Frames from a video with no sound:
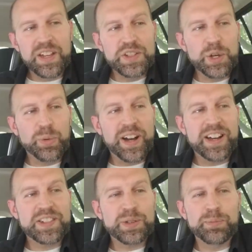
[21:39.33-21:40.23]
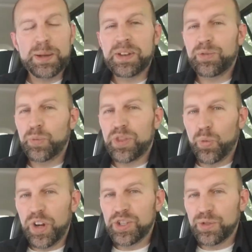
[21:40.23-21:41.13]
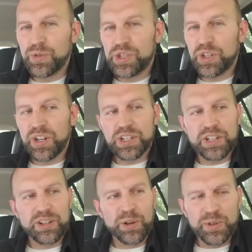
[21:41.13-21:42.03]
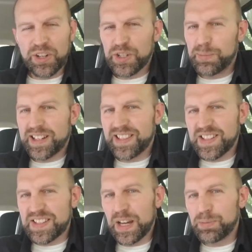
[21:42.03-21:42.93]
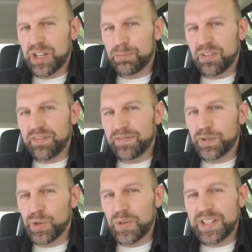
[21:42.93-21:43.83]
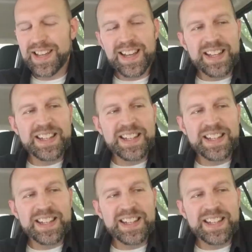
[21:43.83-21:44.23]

So whereas maybe with one true church, you know, you're expecting the same type of fruit,